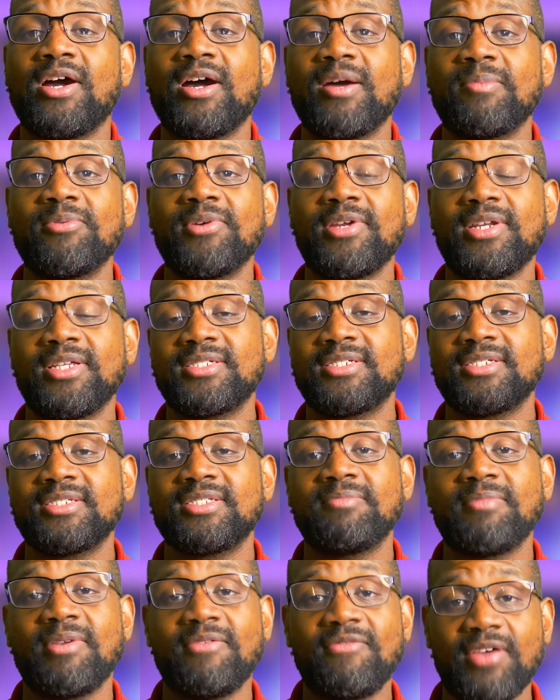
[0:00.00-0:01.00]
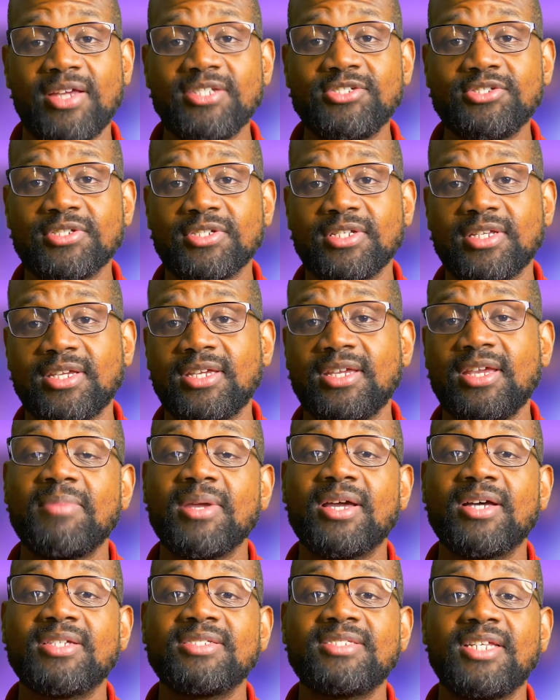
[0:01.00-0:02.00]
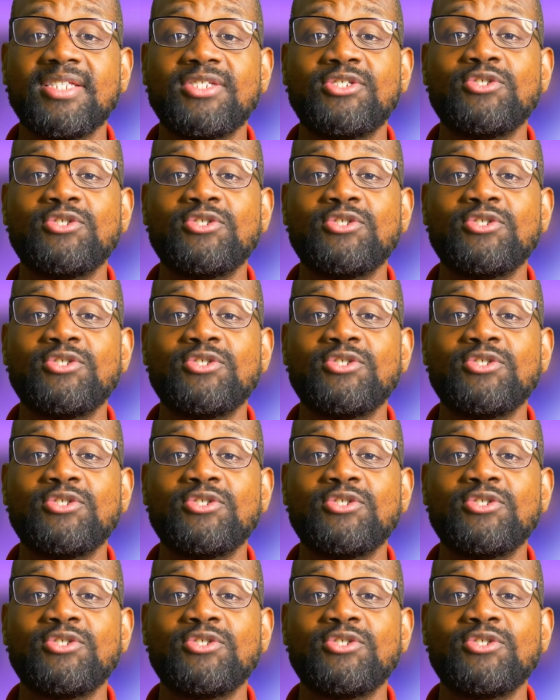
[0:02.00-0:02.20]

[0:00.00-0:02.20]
operating system eventually because they